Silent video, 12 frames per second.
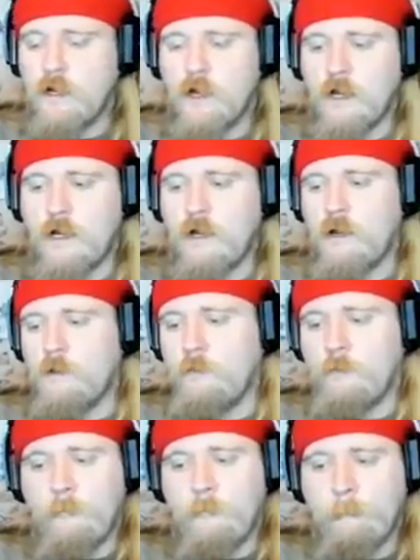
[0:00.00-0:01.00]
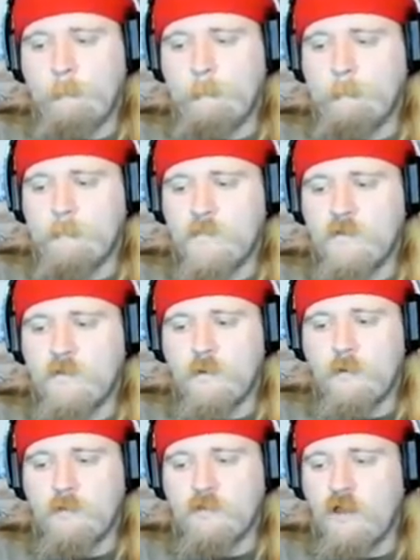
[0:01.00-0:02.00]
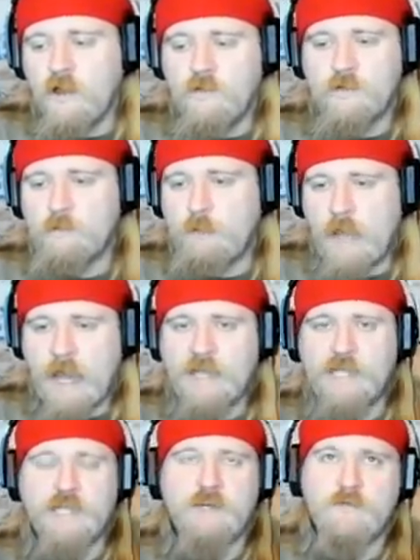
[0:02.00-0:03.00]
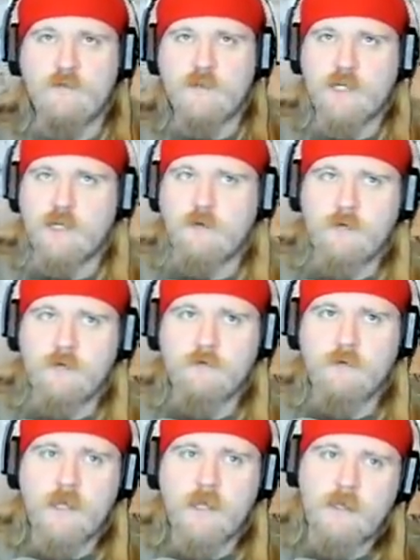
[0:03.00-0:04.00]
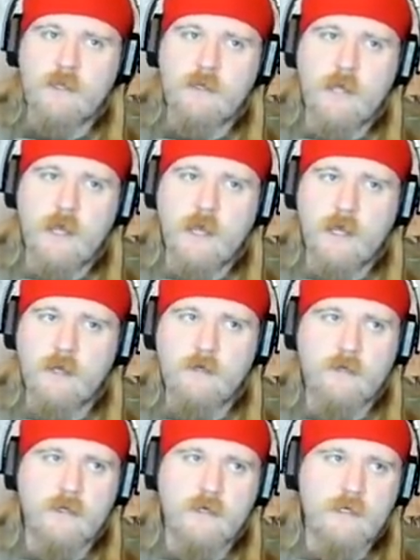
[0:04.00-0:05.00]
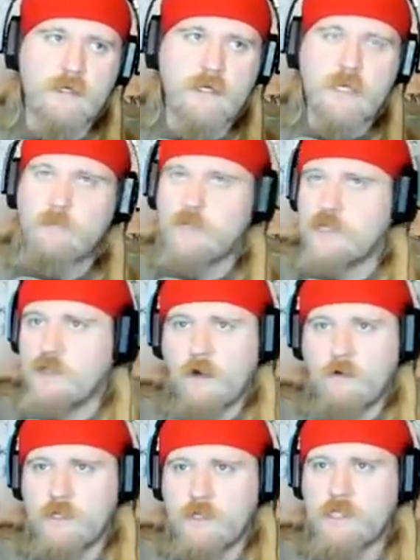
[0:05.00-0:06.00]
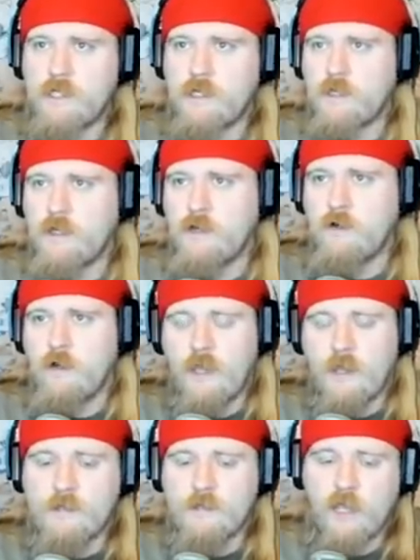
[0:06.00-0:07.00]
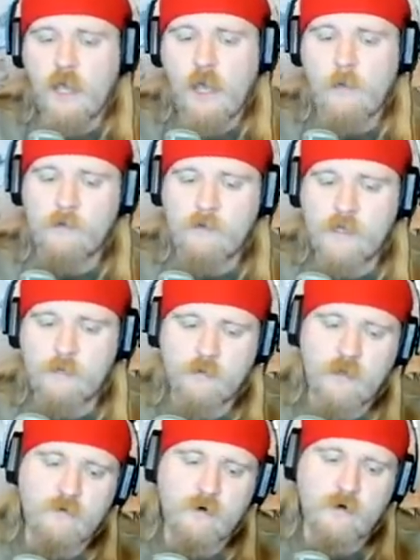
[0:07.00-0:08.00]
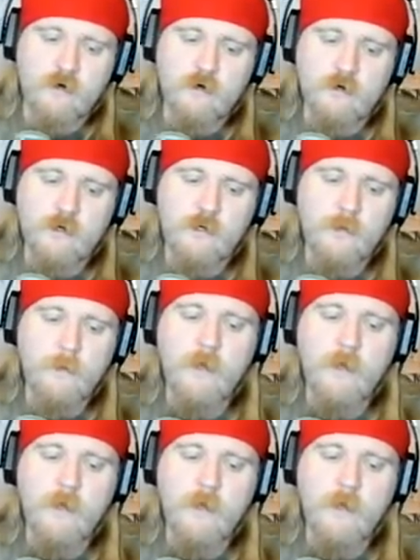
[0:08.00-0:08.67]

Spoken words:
love and passion for the show we created, and deep sorrow to see it go. I can't tell you how many people I've heard